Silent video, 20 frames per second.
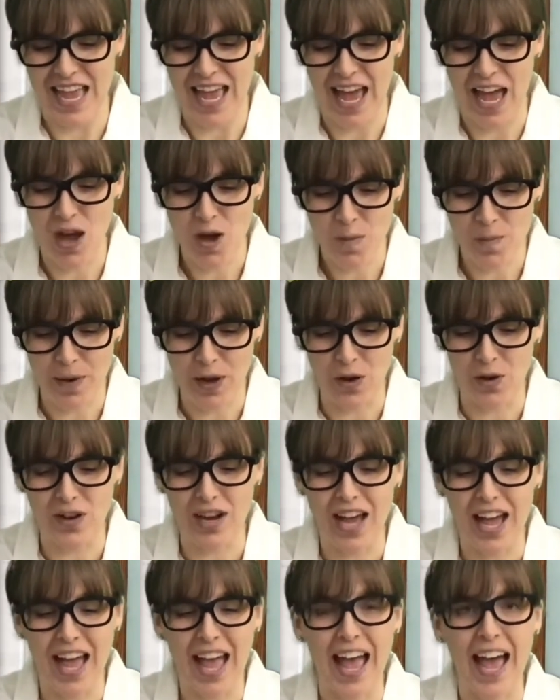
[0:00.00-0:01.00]
How about
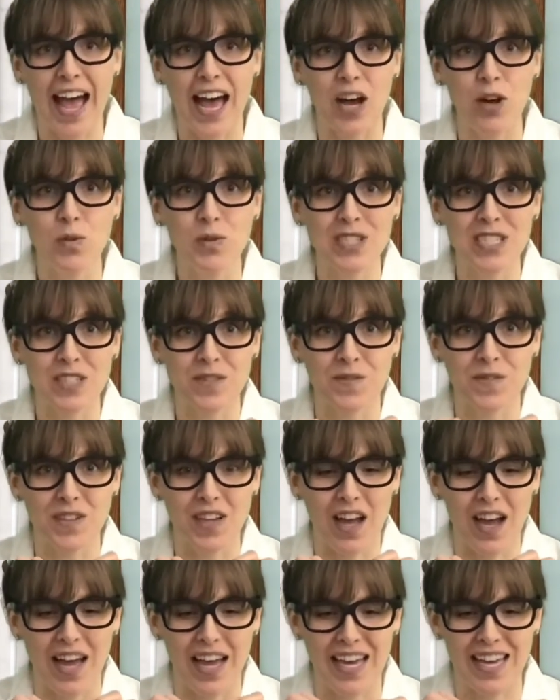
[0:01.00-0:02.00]
a
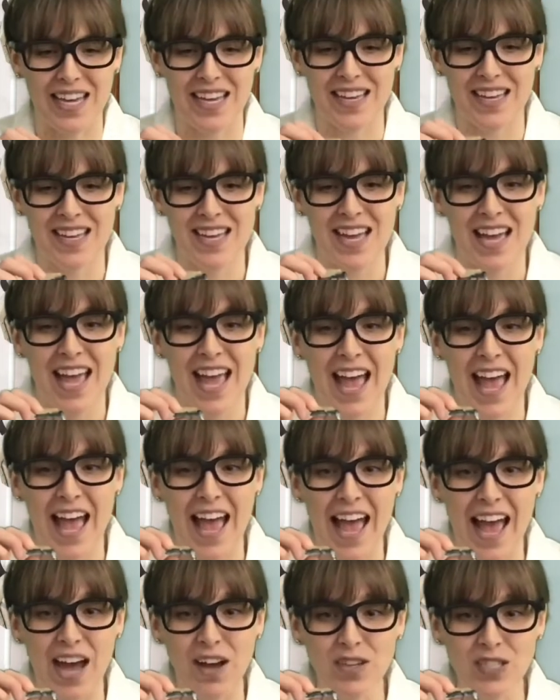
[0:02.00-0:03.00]
housefly?
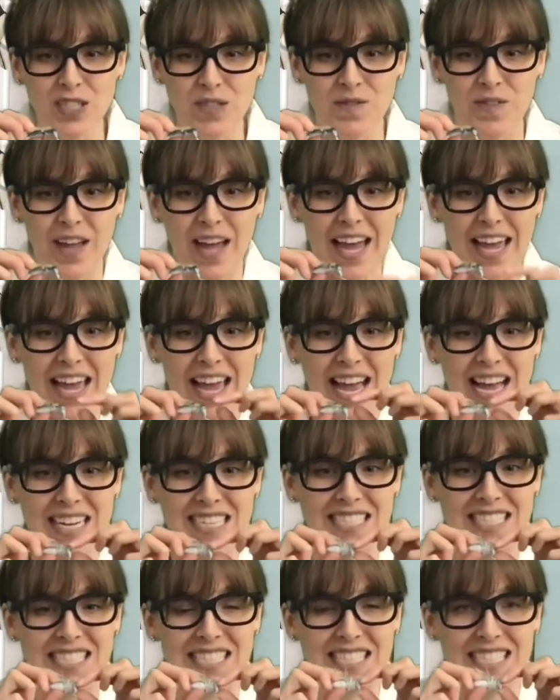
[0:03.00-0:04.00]
A housefly
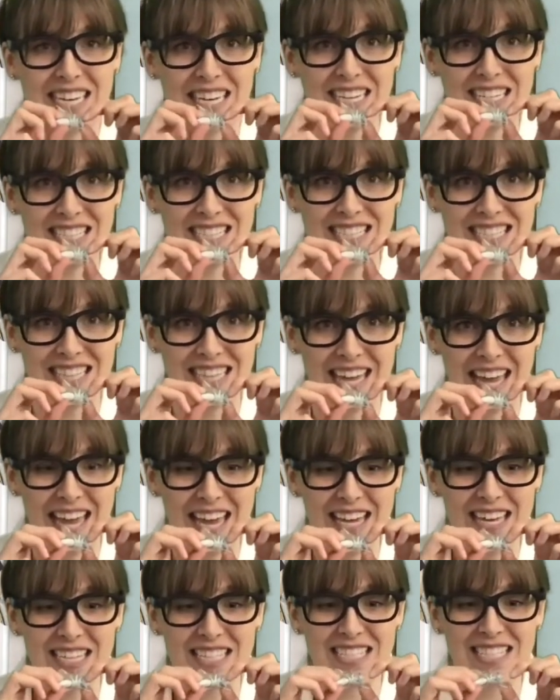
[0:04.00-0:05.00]
has six
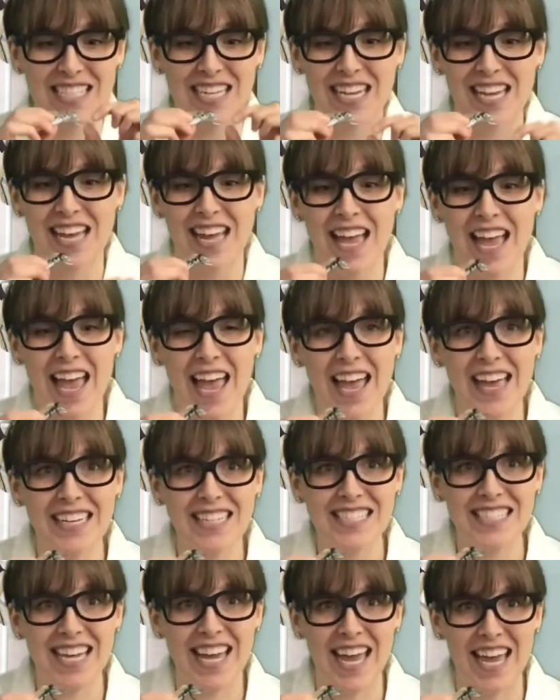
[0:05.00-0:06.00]
legs,
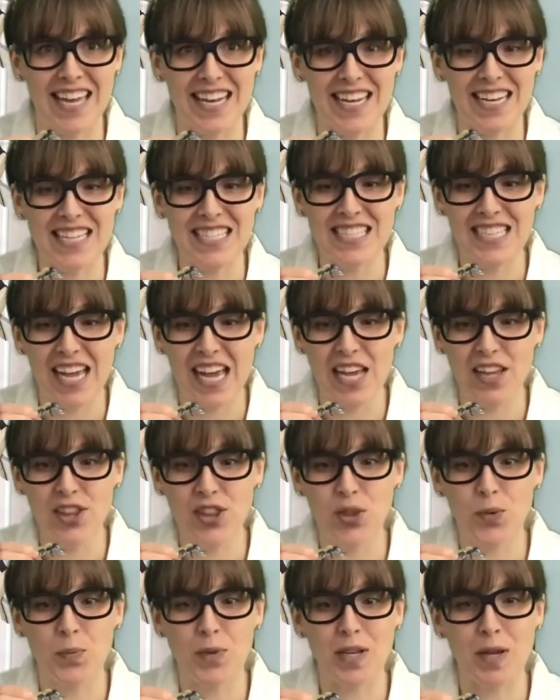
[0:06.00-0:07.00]
antennas, and
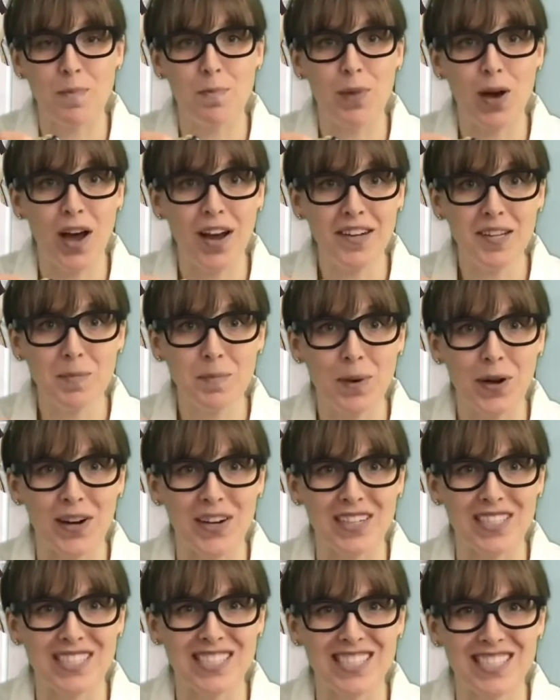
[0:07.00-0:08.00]
three body
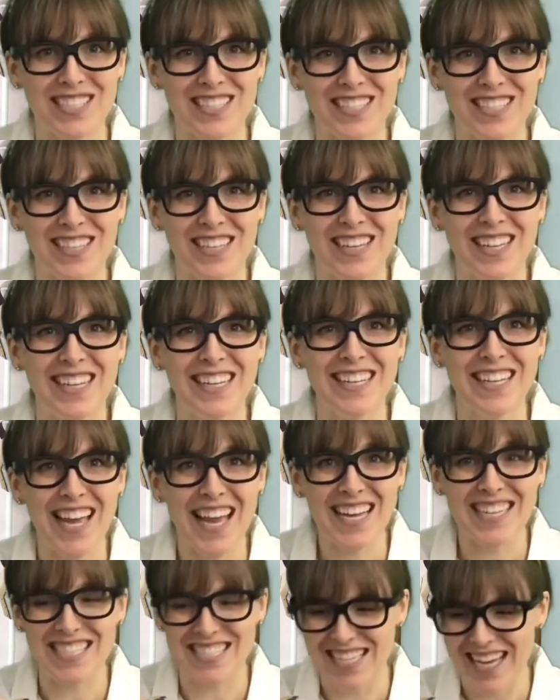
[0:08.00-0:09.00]
parts.
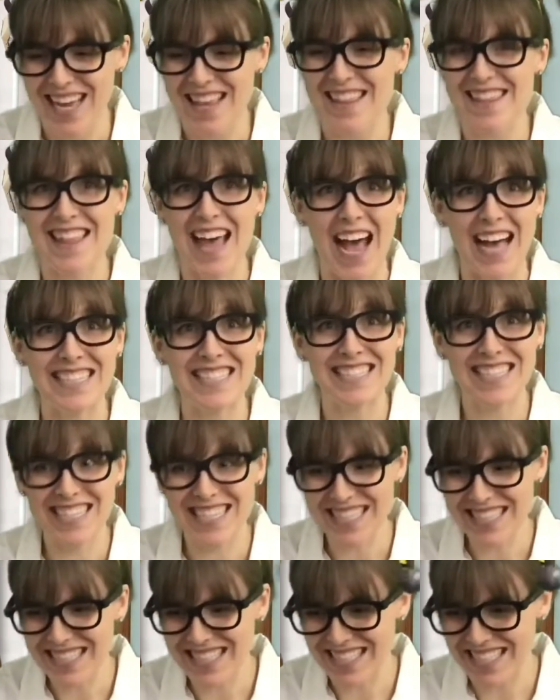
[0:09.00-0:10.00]
Yes, that's an
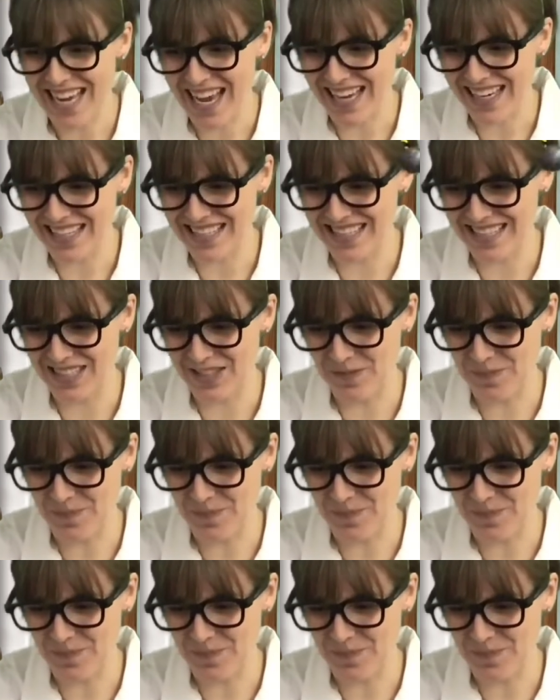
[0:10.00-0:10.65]
insect.